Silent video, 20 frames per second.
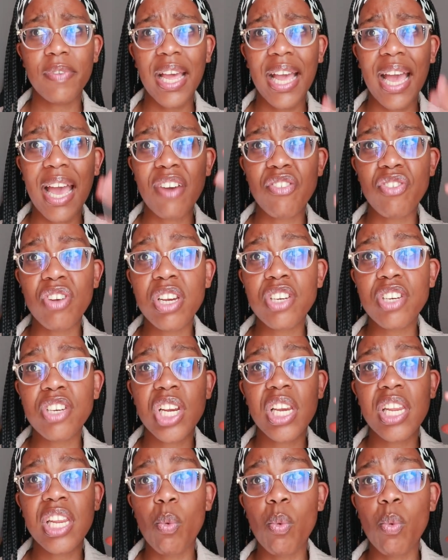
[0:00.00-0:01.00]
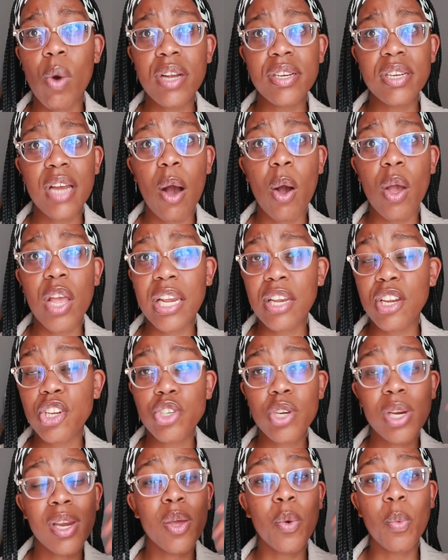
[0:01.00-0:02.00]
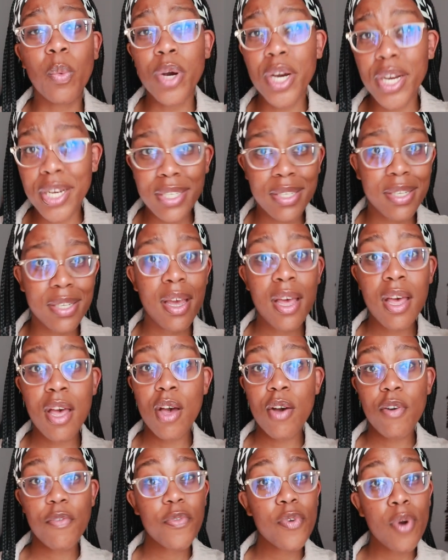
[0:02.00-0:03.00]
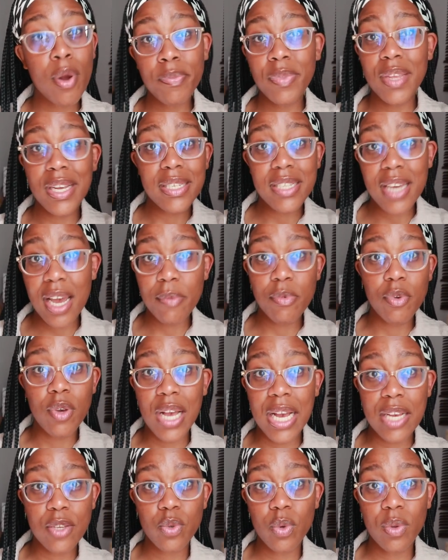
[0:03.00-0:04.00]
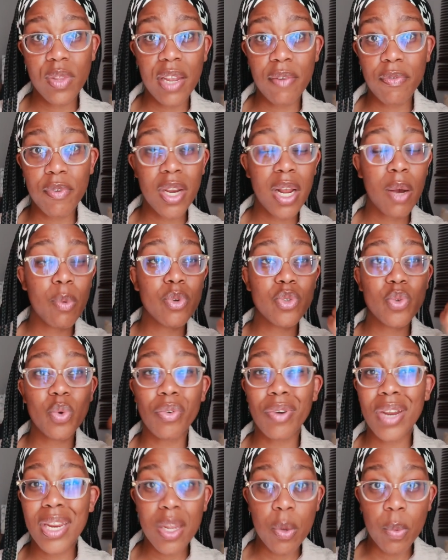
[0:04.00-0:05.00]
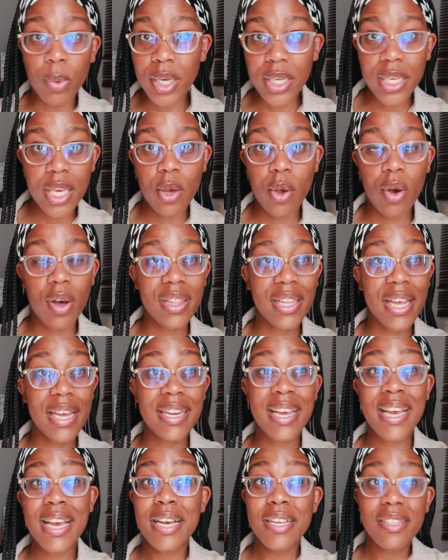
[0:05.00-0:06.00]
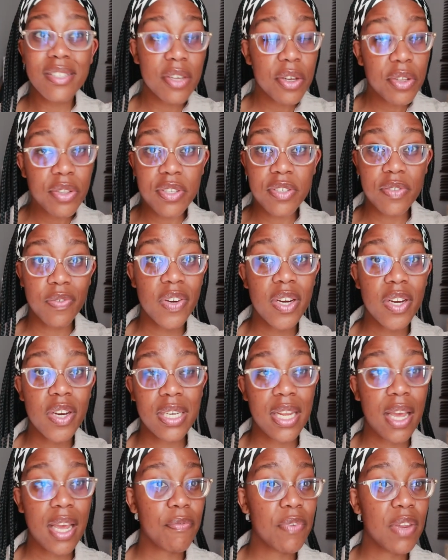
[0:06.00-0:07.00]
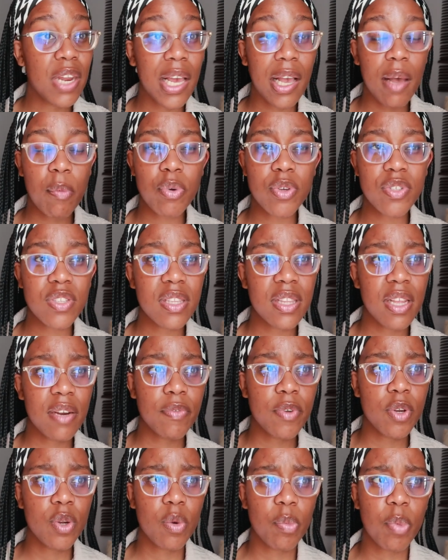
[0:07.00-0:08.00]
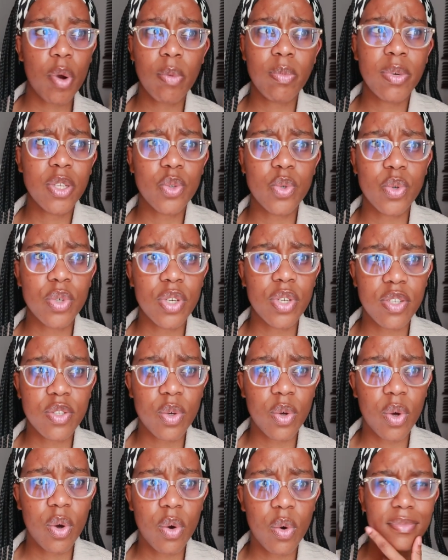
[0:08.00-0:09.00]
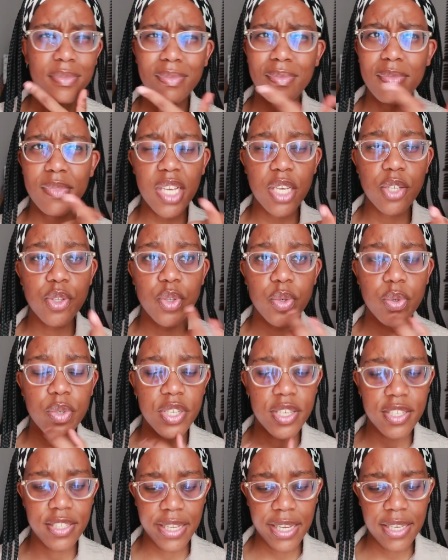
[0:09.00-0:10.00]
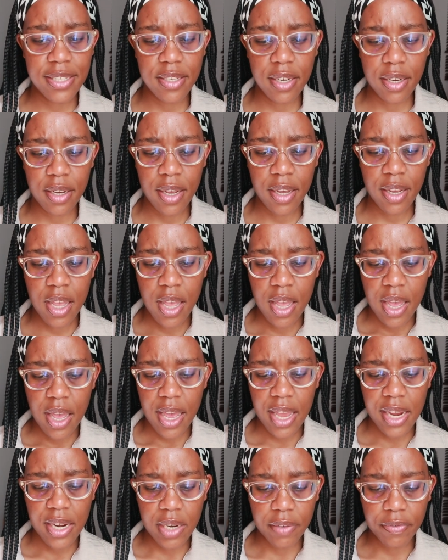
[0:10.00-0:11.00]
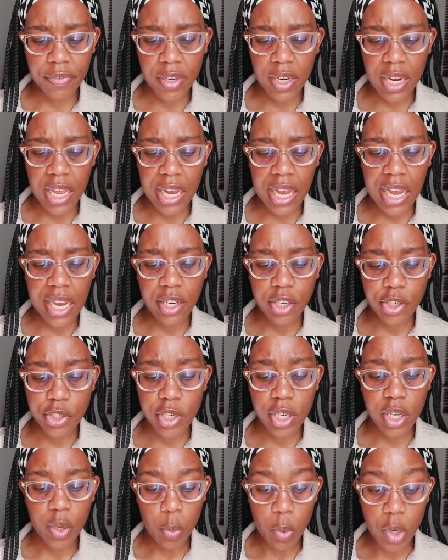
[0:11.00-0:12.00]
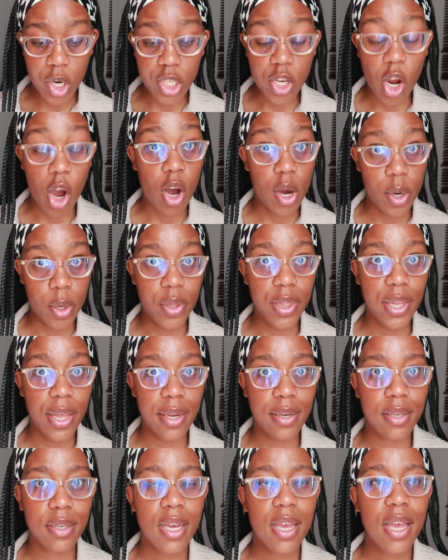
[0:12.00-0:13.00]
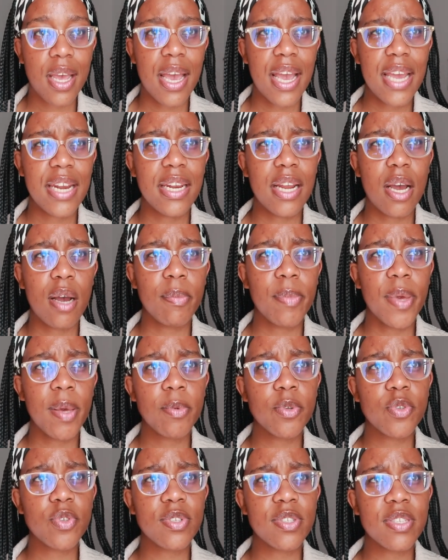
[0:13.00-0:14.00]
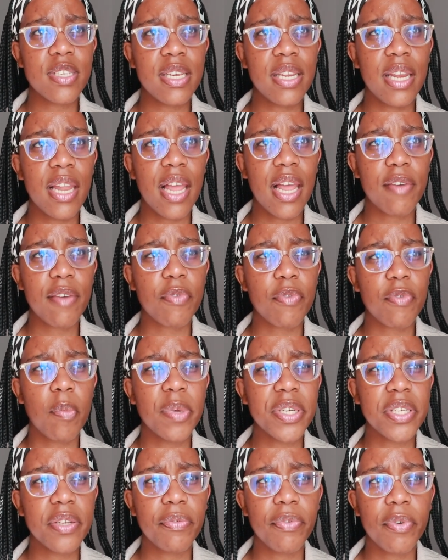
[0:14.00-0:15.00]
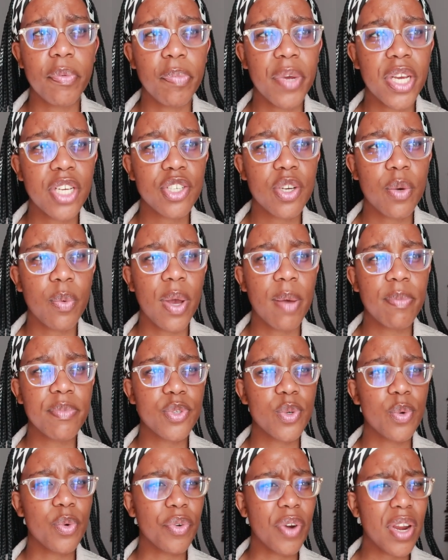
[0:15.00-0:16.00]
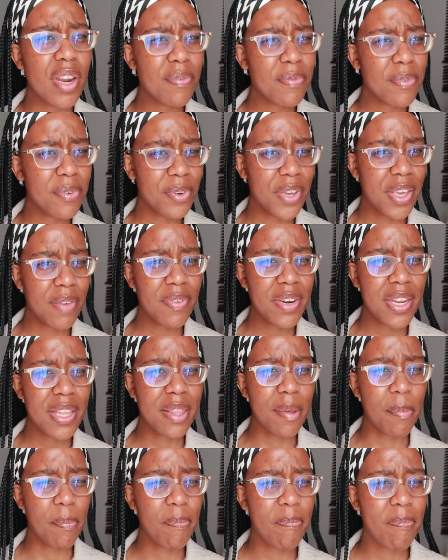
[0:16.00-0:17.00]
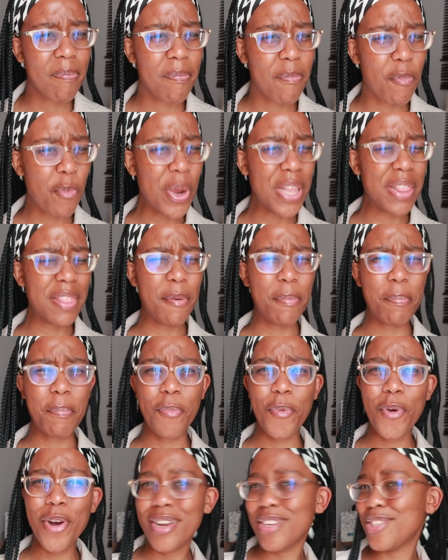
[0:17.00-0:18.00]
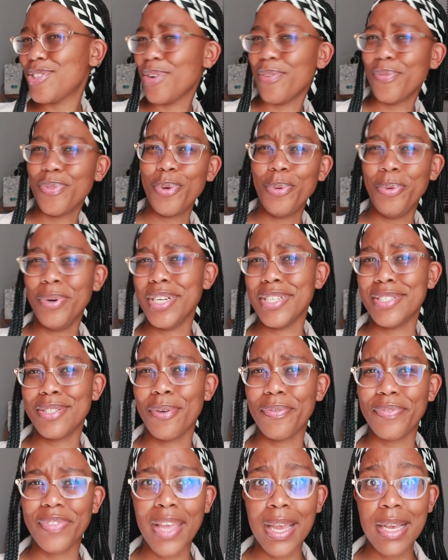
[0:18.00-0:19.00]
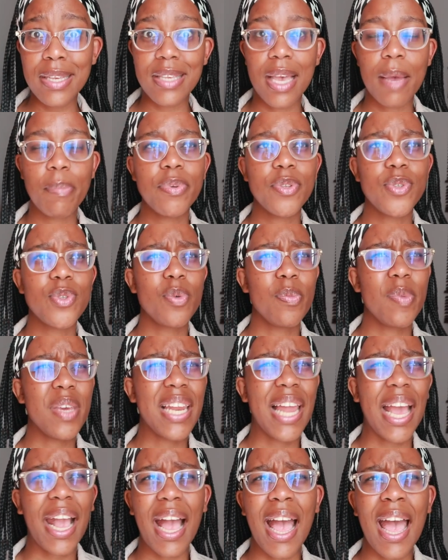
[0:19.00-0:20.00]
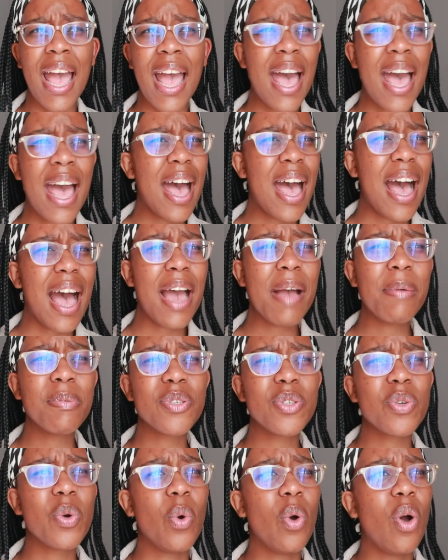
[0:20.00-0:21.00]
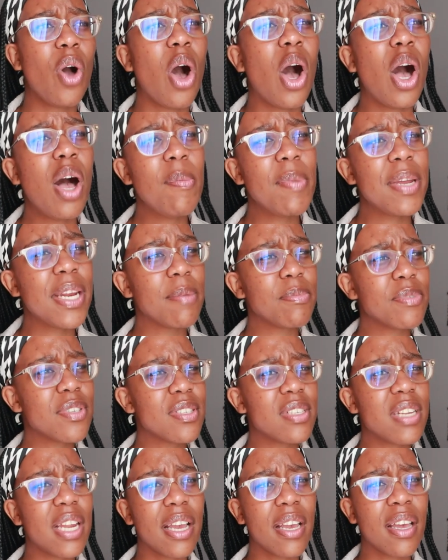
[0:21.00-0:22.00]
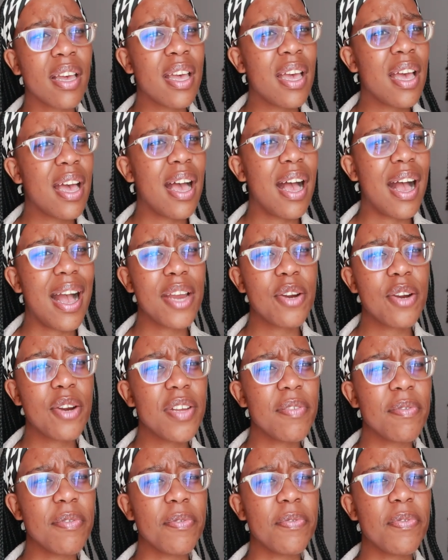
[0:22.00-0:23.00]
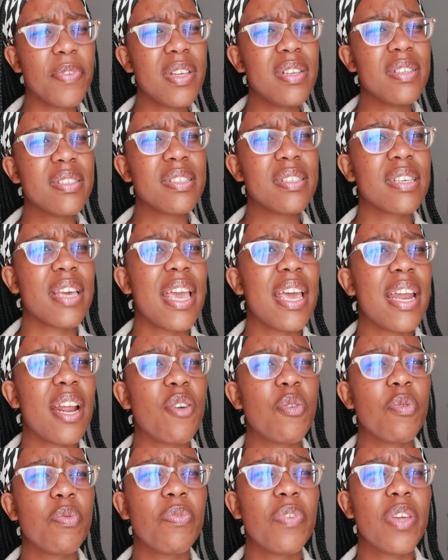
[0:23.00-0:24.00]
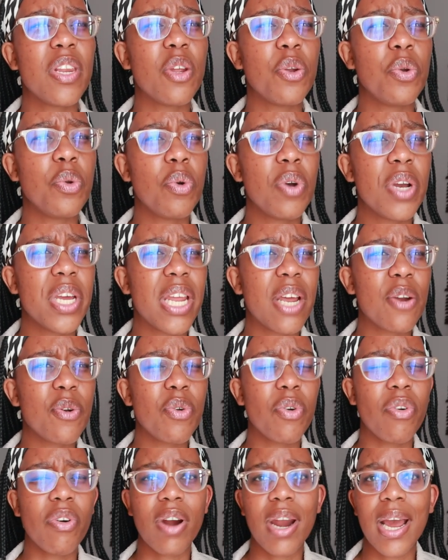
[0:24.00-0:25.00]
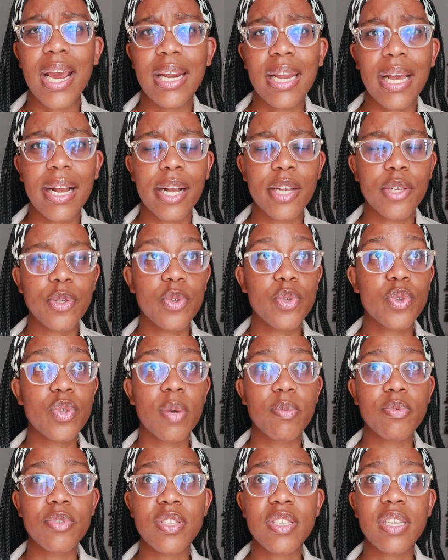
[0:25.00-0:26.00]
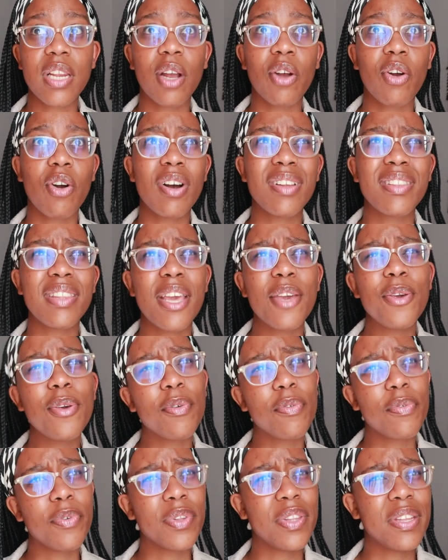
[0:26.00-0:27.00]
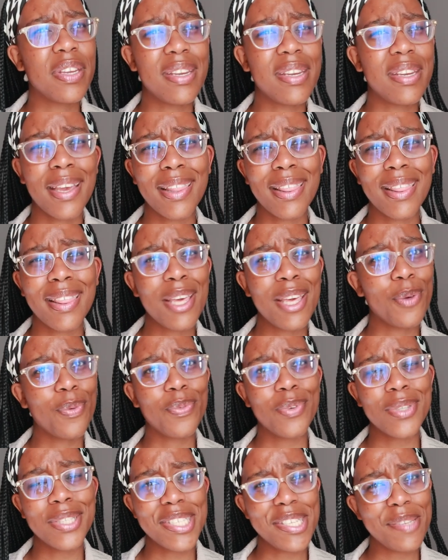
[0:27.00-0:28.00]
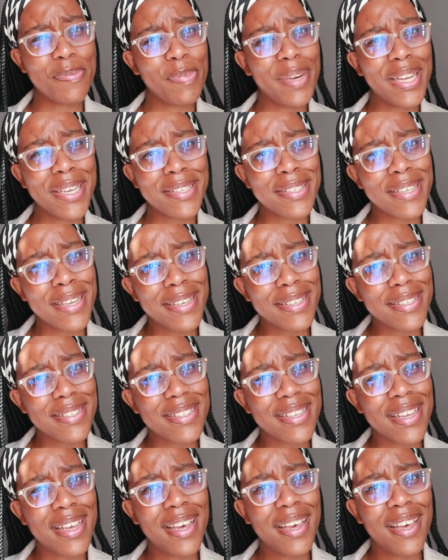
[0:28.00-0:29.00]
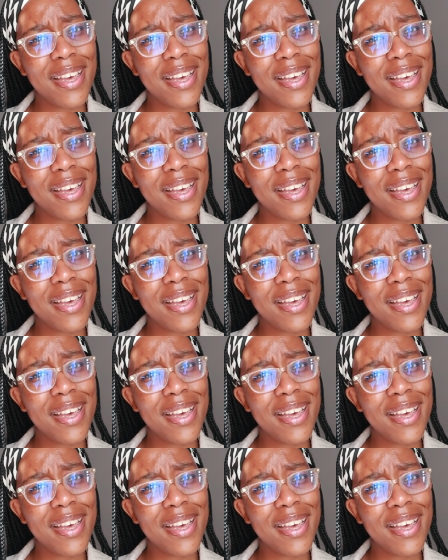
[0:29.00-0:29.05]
Like, I literally worked from that time you guys saw that video. I was already working on that till this very day. I feel like I posted that video probably 2 years later, and I feel like I literally worked hard on that. And now I'm able to see life from a different picture, where I'm so grateful, even in when the worst of things happen to me. Like, I'm so calm, and I'm just like, I don't even feel scared. I don't feel annoyed. I don't cry like I used to. I'm just like, God, thank you for the day. Thank you for these blessings.